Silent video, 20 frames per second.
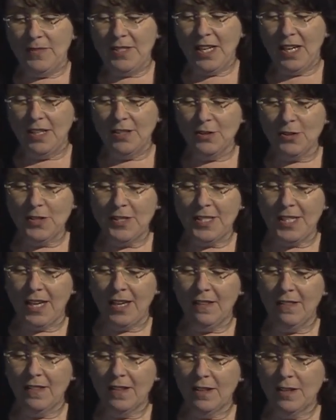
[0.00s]

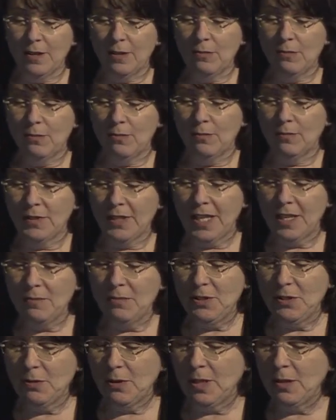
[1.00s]
understand the link
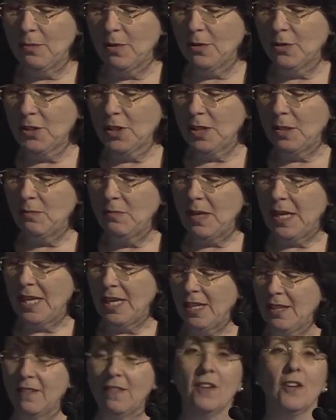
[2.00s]
between emotion and
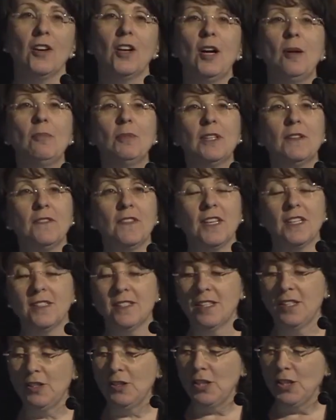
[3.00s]
pain, there are a couple of things
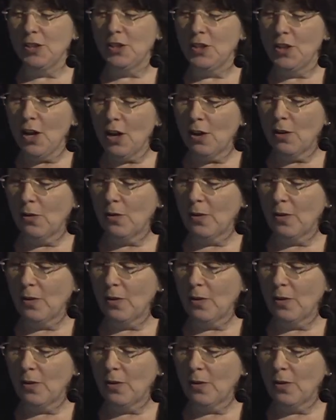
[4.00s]
that you need to know,